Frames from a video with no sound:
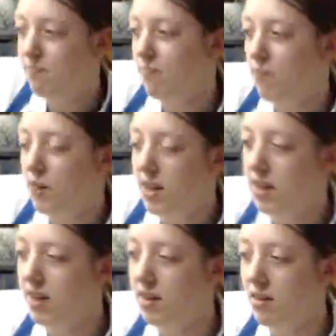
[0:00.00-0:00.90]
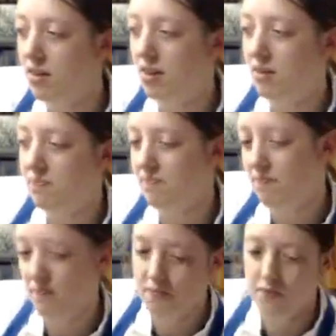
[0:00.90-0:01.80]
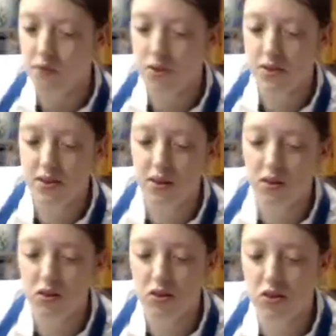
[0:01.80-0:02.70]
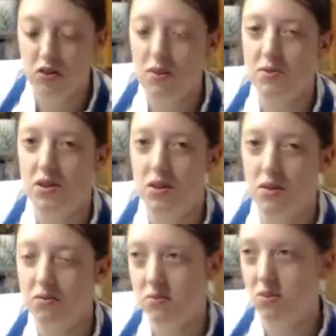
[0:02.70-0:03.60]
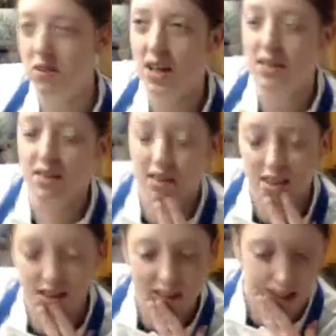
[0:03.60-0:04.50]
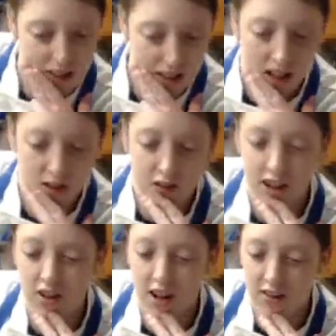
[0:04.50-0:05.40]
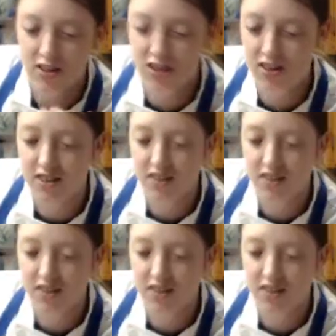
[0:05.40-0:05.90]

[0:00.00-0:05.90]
we um, we're still new stream, so we're get, getting things kind of figured out. Still. Well, we